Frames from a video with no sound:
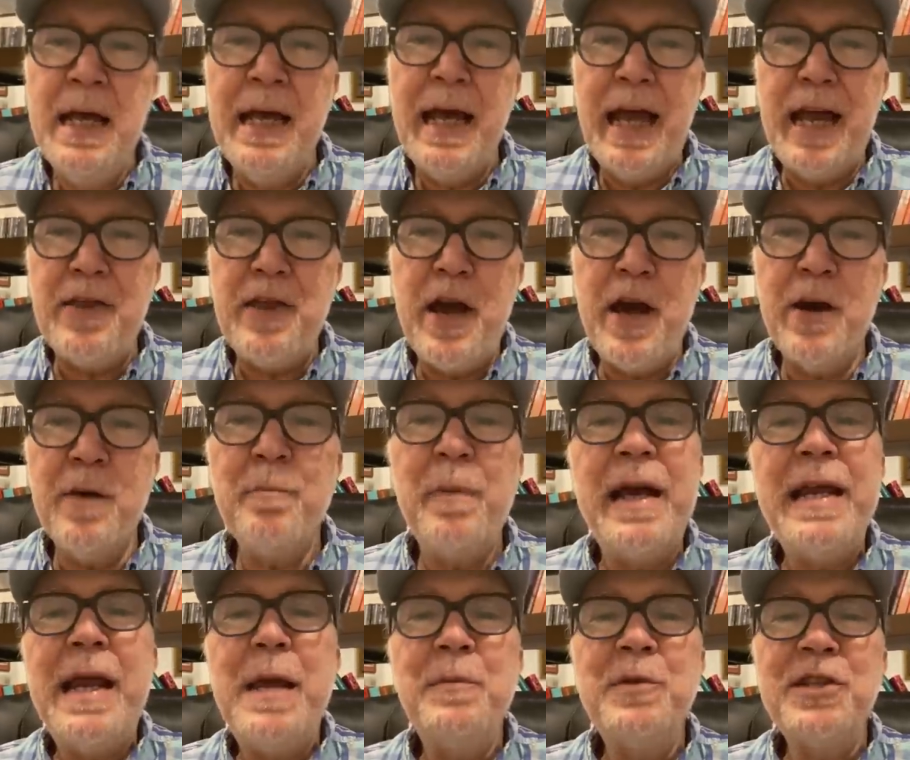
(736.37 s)
Hey there, my
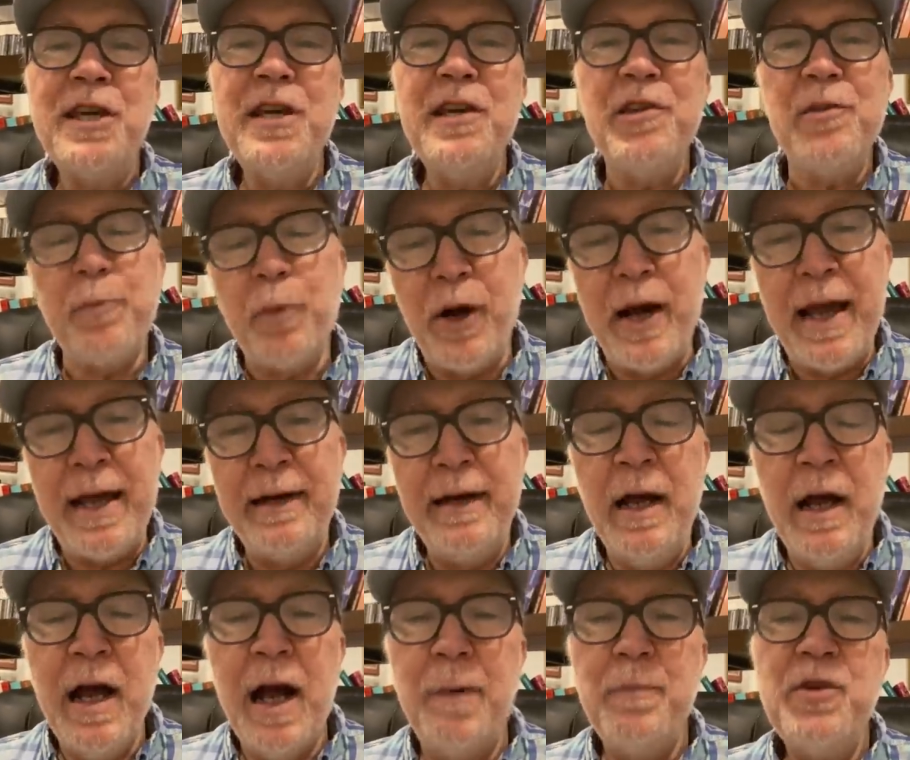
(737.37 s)
name is Keith Brand.
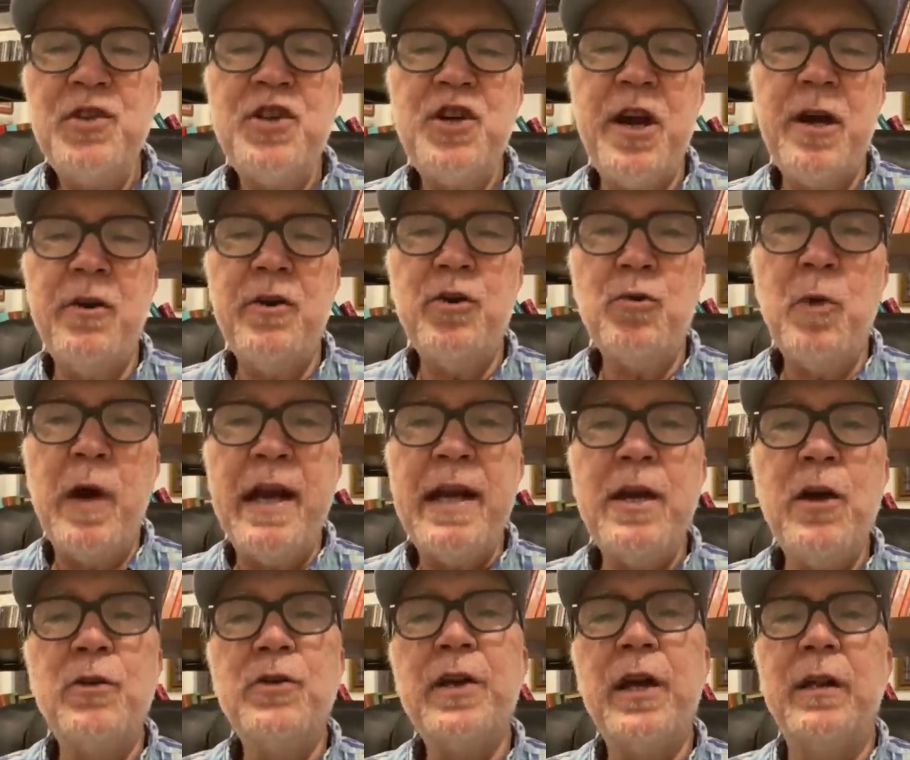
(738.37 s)
I'm the chair of the
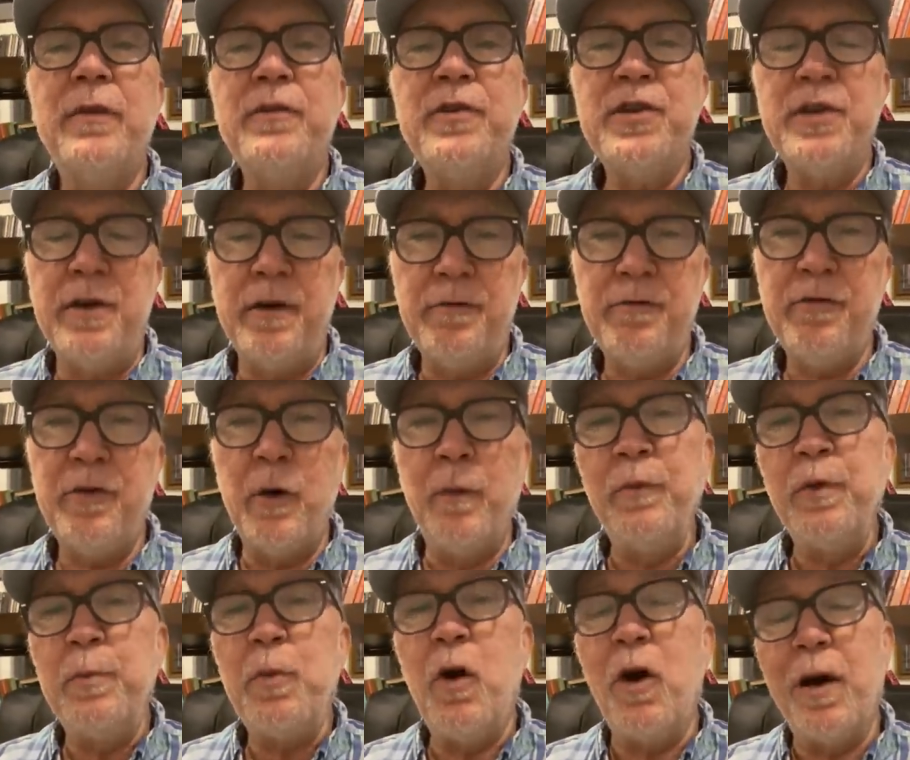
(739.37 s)
Radio, Television, and Film
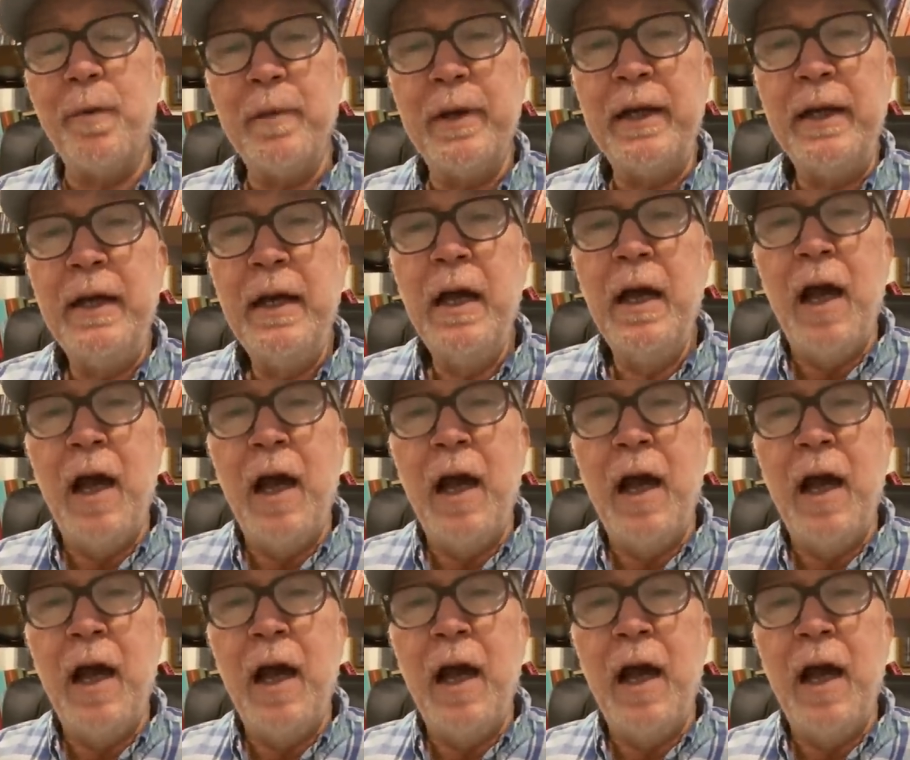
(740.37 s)
Department.